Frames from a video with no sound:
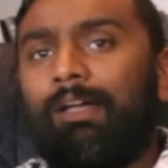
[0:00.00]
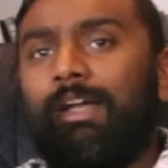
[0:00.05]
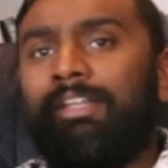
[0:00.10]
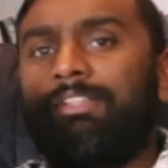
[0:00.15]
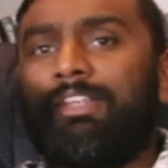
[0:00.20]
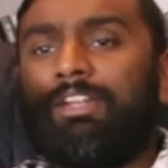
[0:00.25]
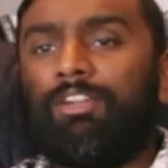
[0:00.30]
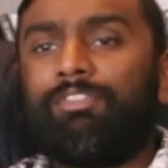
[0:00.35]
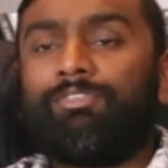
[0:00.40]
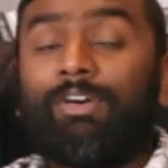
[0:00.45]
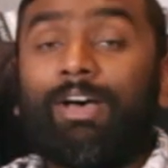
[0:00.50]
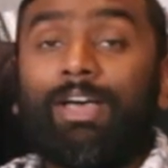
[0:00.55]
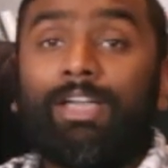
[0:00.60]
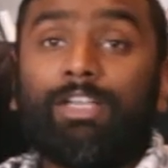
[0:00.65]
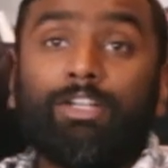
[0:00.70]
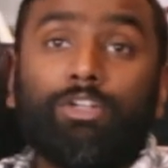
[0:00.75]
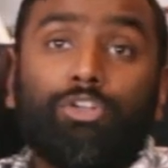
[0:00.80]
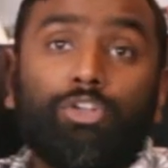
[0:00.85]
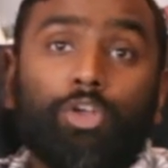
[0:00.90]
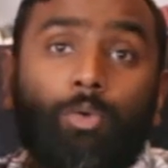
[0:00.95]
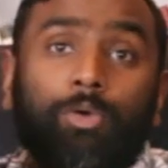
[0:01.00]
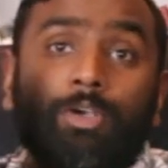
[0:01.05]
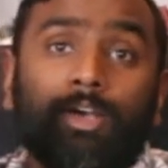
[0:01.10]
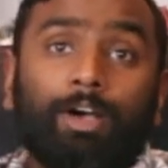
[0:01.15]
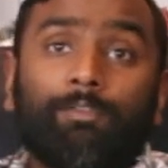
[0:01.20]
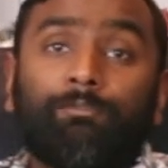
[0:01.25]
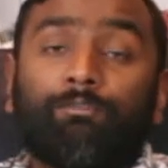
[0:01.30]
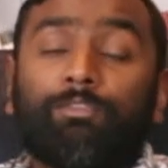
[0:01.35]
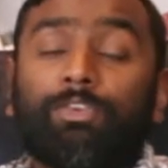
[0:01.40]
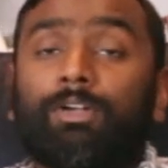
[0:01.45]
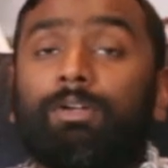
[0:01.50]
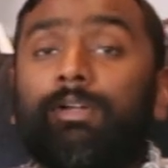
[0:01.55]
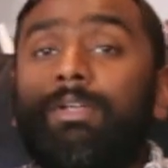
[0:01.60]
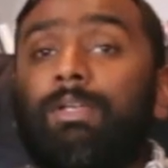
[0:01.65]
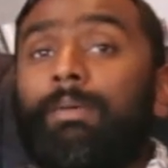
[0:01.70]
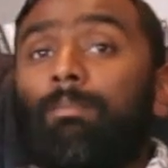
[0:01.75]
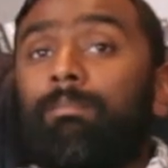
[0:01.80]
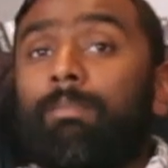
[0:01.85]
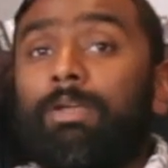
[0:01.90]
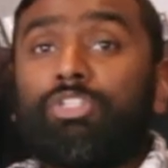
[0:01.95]
identifying no comfort.
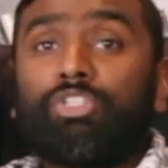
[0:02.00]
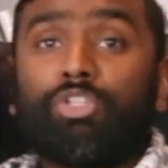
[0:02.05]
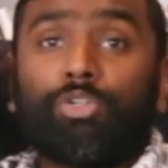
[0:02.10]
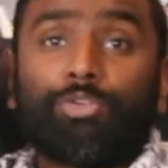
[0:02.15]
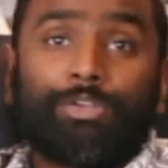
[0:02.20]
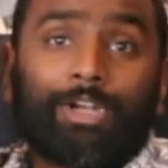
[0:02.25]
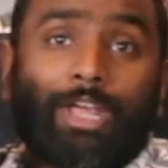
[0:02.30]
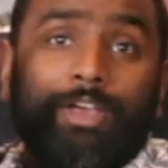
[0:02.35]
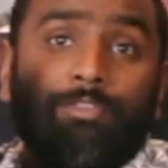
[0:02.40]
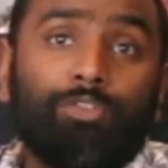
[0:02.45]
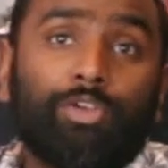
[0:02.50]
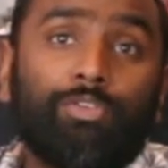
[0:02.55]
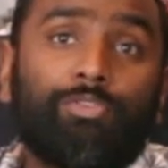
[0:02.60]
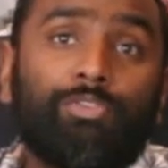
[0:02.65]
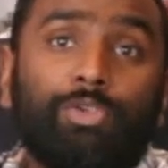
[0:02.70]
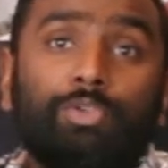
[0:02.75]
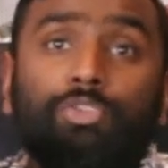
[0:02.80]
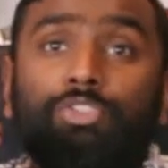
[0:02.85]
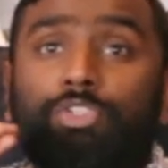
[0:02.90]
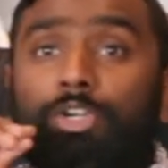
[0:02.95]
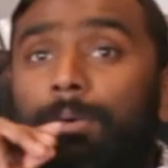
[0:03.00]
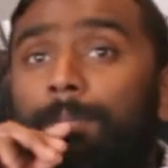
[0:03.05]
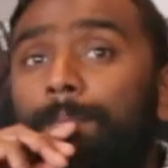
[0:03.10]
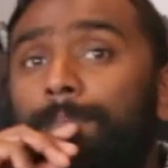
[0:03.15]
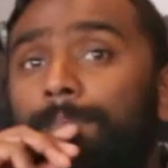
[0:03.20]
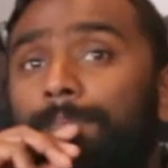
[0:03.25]
My children have no future.